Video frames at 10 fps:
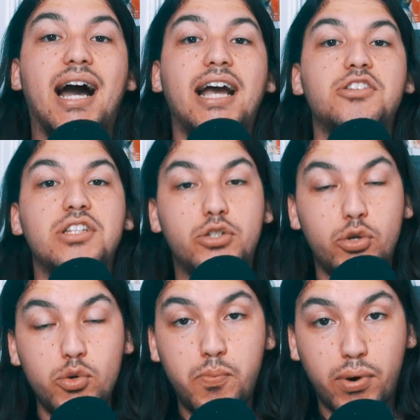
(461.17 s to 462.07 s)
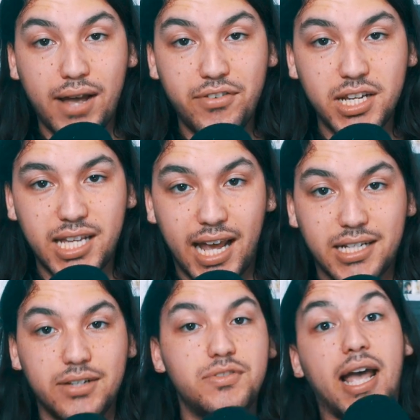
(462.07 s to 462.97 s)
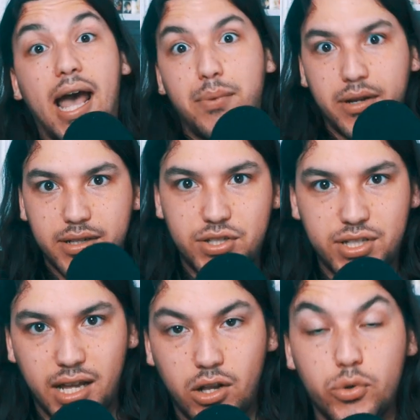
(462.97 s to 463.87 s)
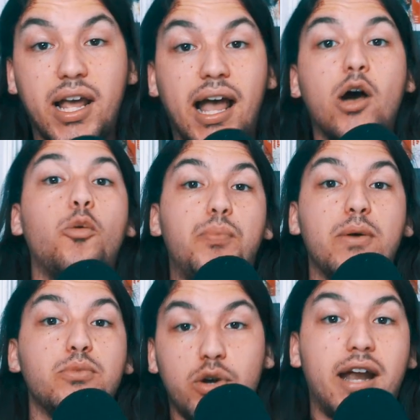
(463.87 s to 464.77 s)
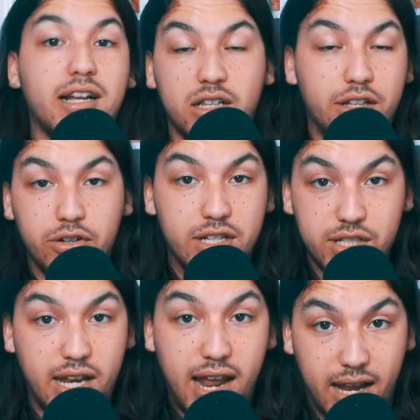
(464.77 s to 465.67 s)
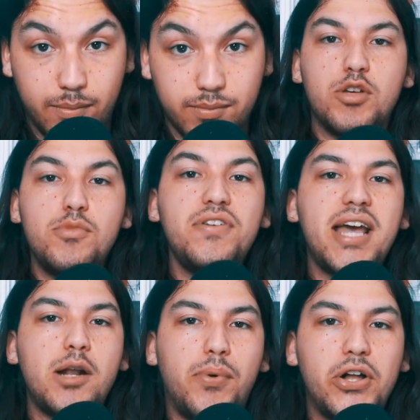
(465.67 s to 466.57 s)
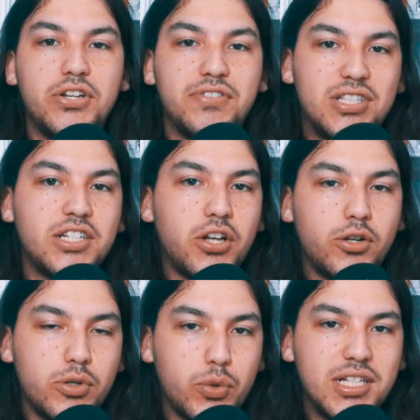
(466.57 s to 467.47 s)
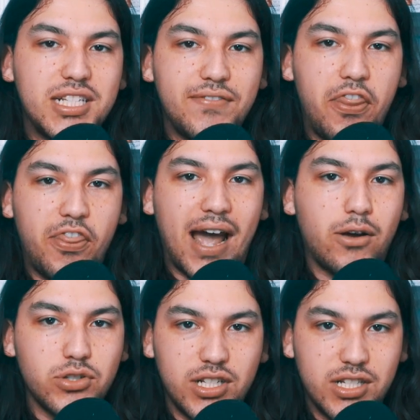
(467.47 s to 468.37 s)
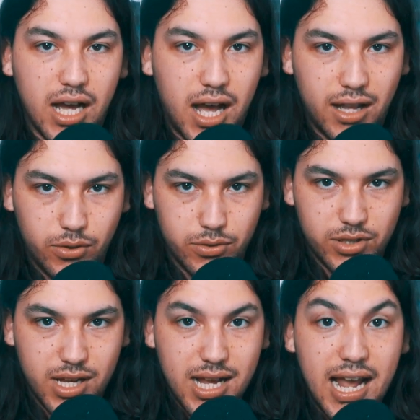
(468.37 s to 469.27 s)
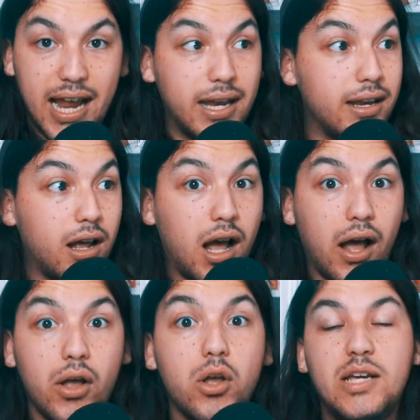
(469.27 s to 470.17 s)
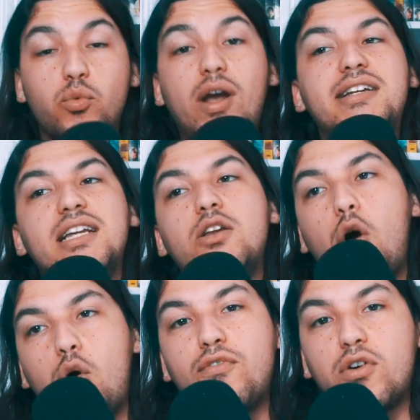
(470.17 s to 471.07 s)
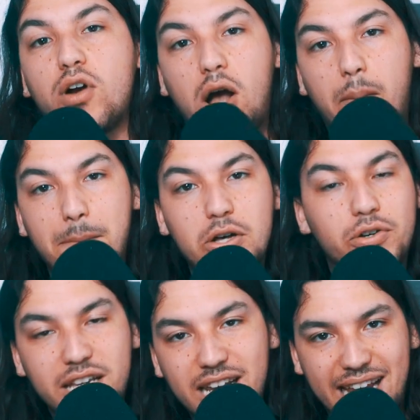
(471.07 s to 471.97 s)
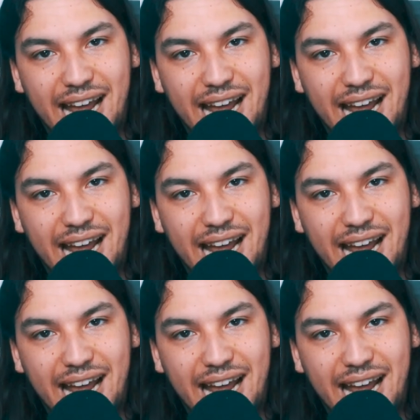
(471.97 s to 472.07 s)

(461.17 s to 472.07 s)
hires these two private detectives, Abbott and Costello, to help him try to clear his name. The movie had a budget of $627,000, and it raked in over $1.5 million,